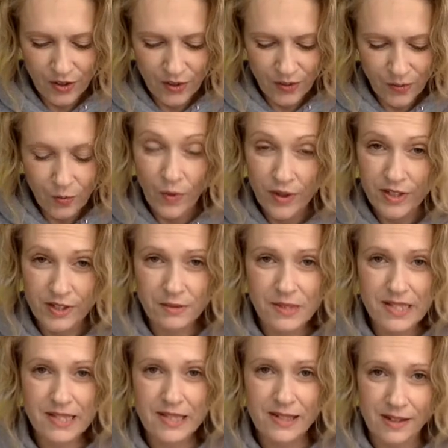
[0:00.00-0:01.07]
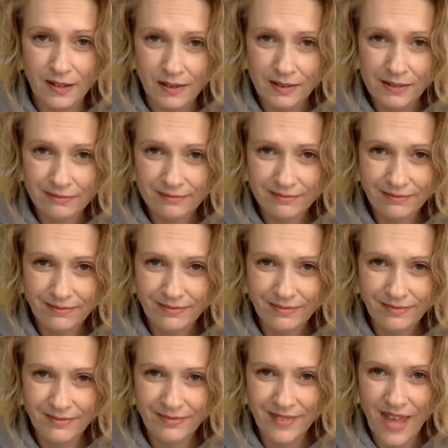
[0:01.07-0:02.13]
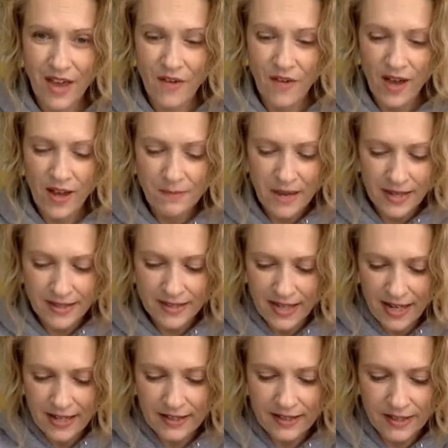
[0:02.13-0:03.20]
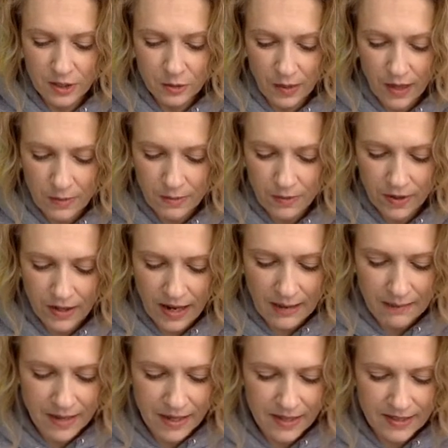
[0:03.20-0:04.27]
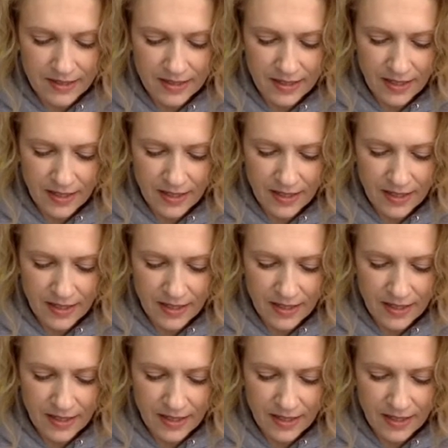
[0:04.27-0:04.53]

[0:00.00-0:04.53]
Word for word: what do we see? Now, I might take this paper and I might,